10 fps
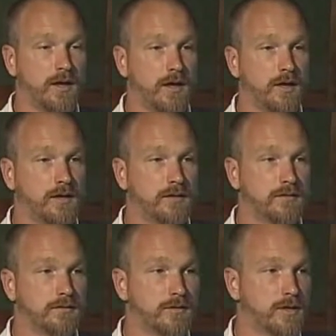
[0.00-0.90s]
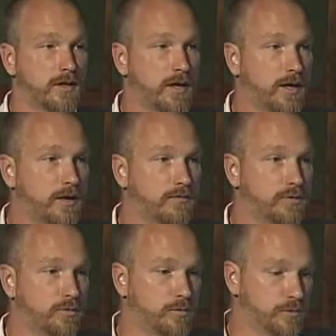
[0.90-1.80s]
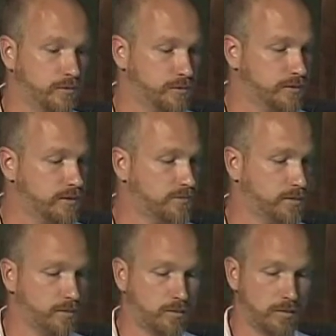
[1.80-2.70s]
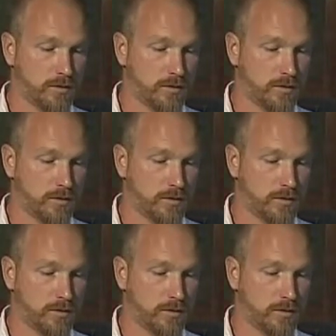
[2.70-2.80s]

And you can have you'll you'll receive a little